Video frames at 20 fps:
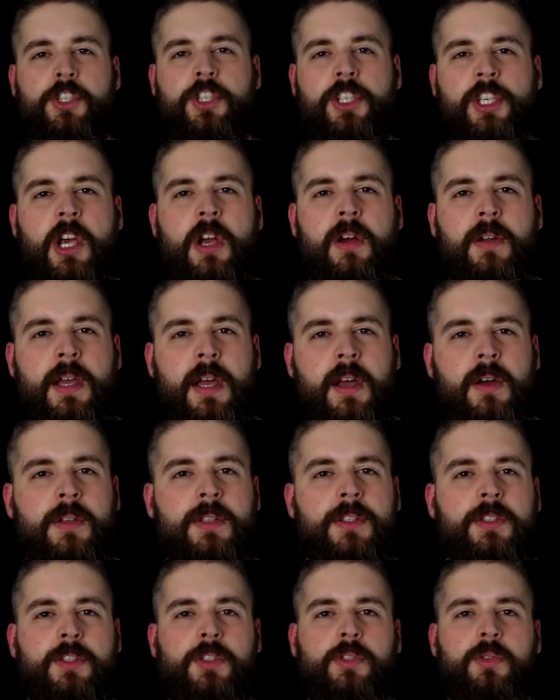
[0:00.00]
shout out
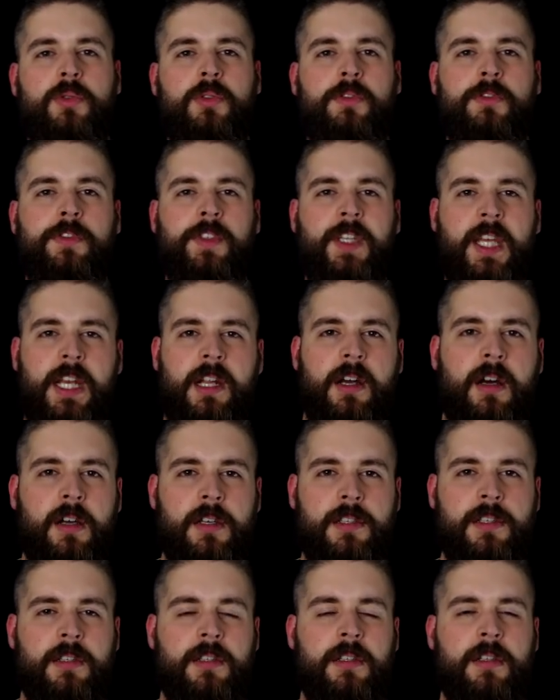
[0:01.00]
to Vienna
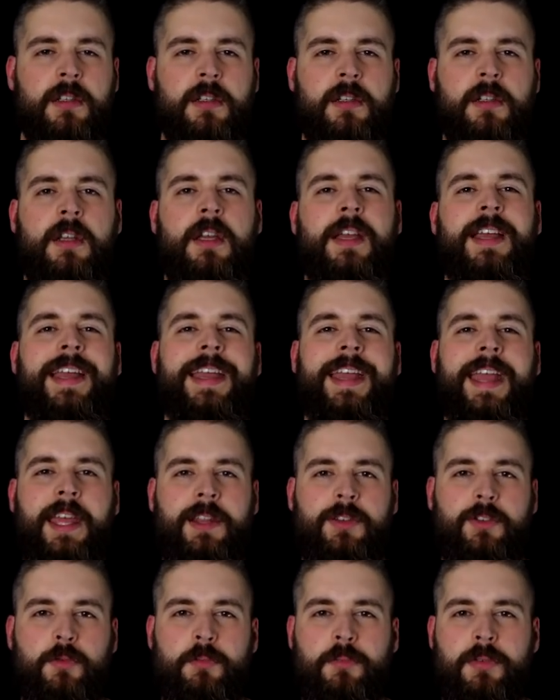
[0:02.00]
Arsenal
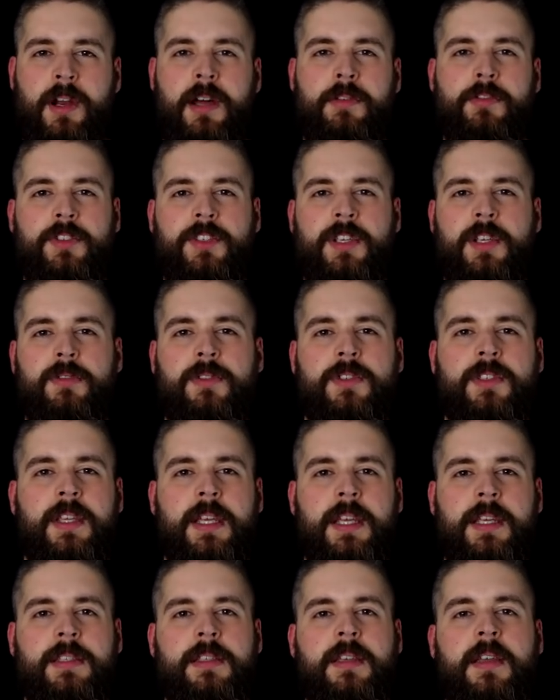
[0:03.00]
and to Bravo
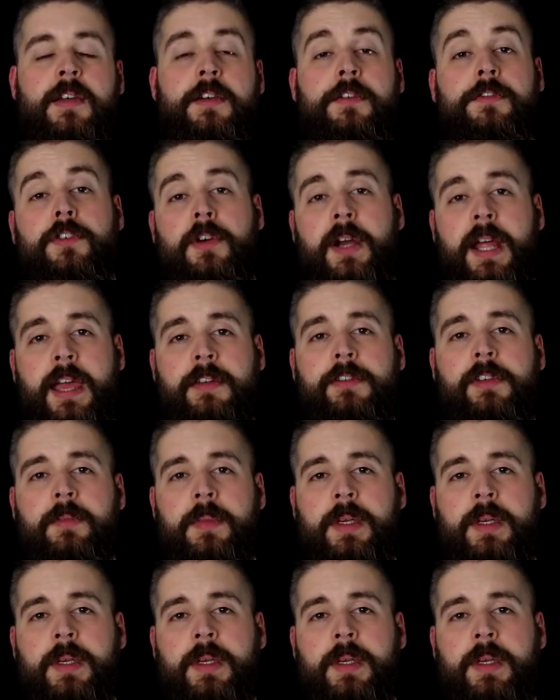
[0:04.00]
06 for having